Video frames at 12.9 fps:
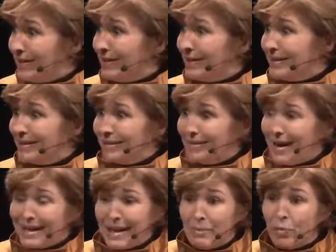And
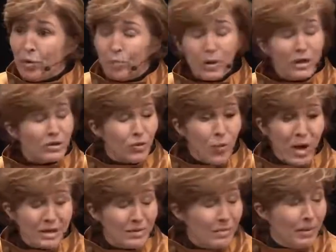I get more pleasure
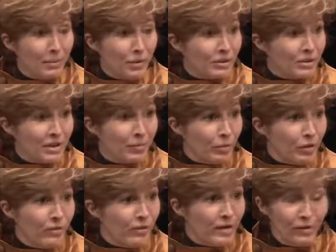watching my birds at the
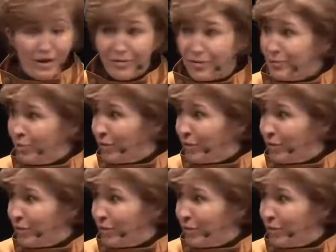bird feeder every